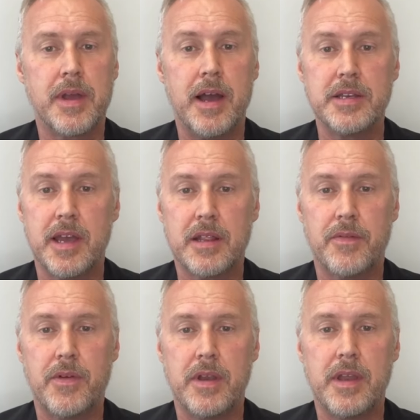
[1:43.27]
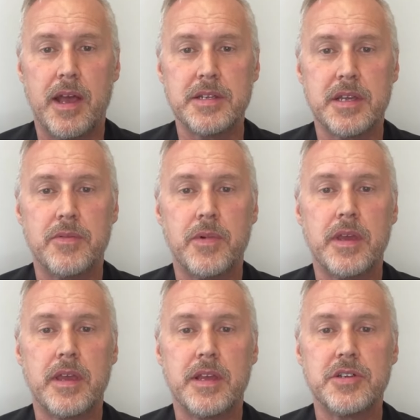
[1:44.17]
contact the front desk, and
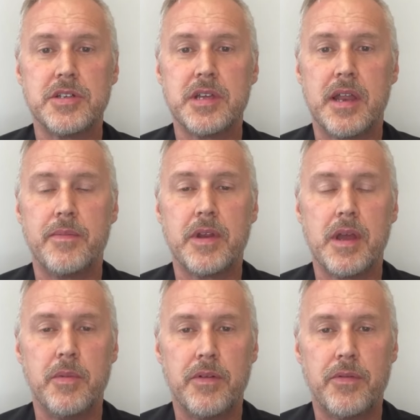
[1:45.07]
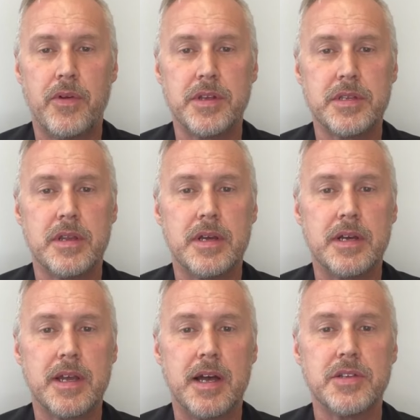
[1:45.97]
we can get you set up to come in for
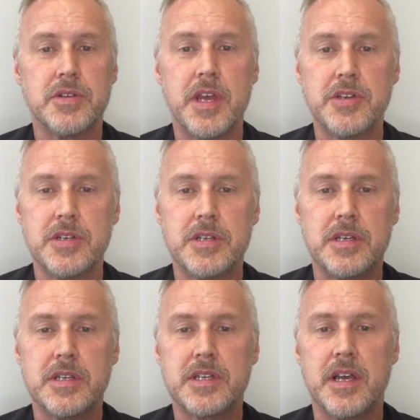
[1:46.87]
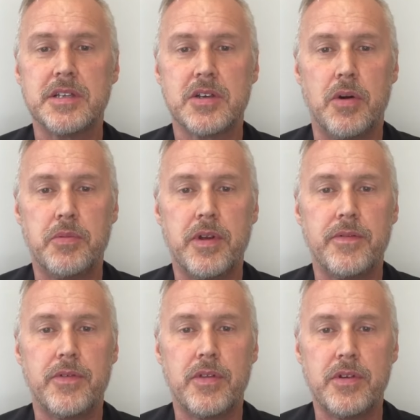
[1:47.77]
a consultation to discuss
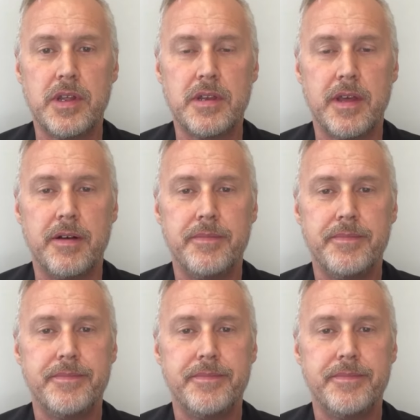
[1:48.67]
Sculptra in further detail.